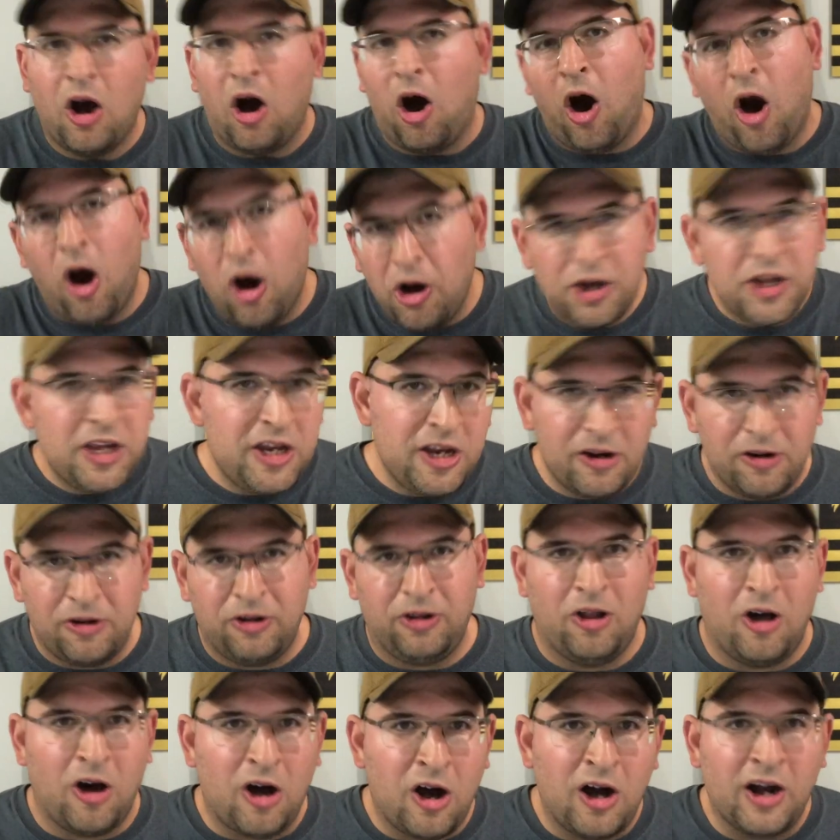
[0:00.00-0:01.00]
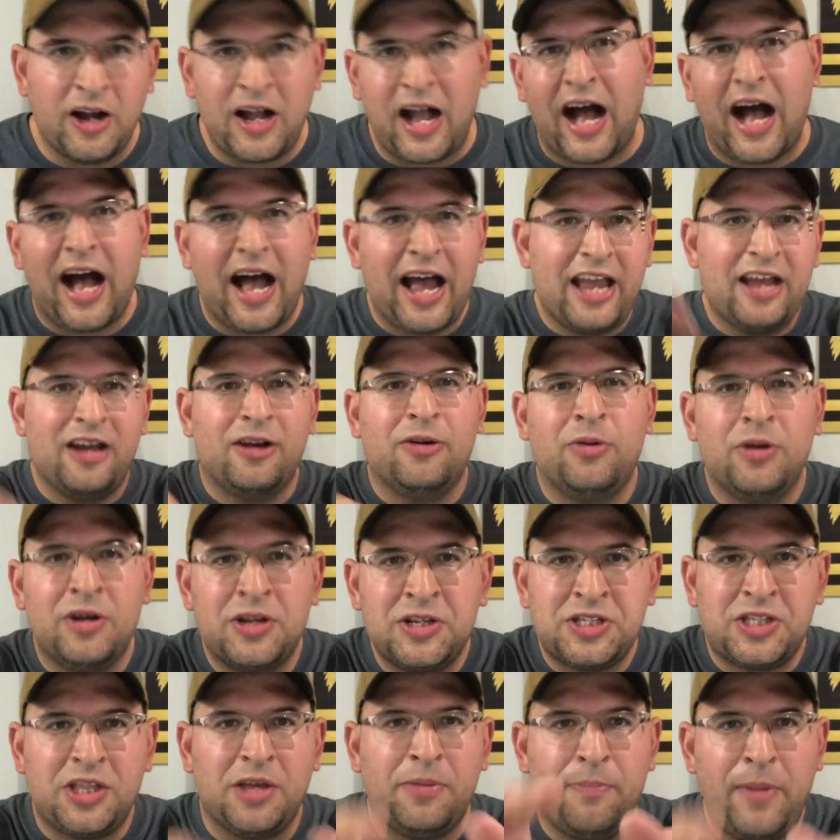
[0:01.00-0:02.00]
All year long,
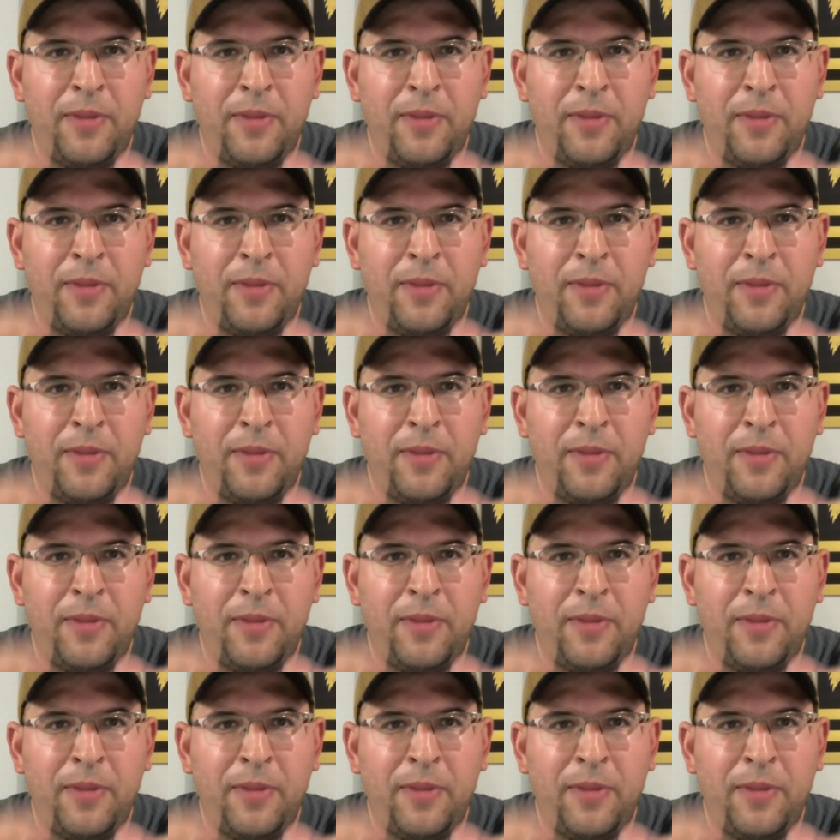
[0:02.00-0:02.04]
Iowa's